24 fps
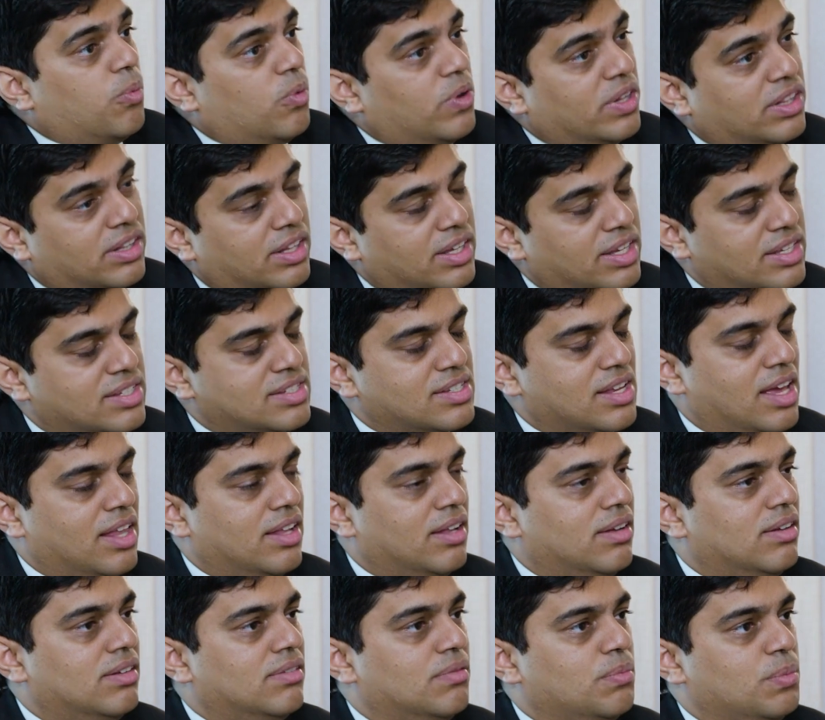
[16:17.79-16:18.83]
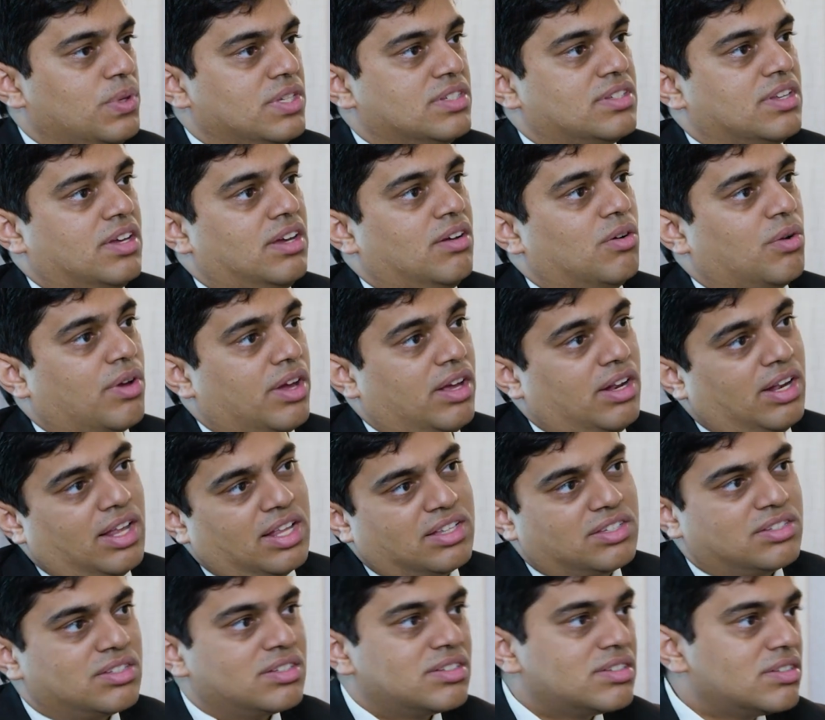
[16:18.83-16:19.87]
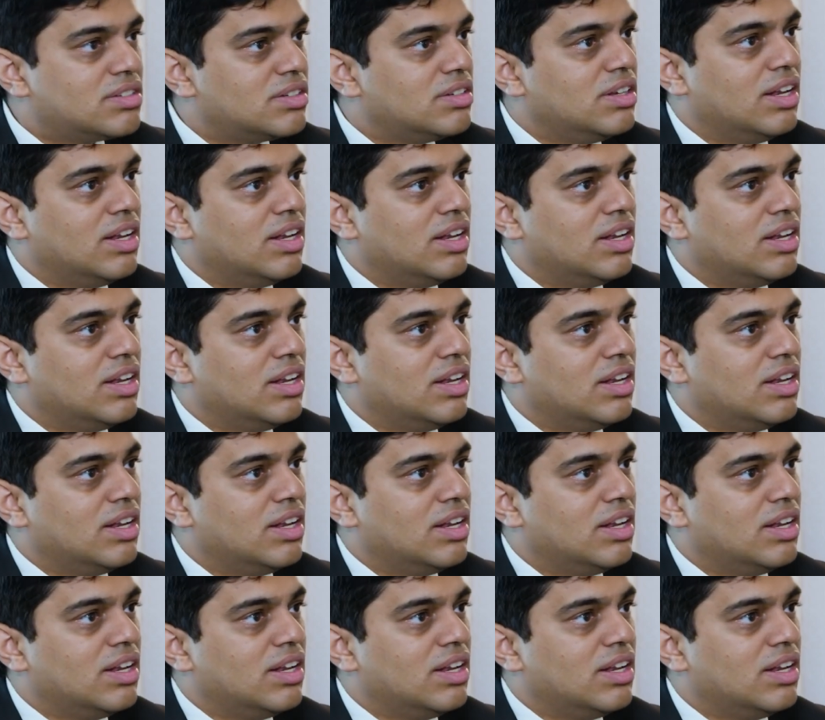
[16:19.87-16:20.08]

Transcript: with this, and we say, okay, let's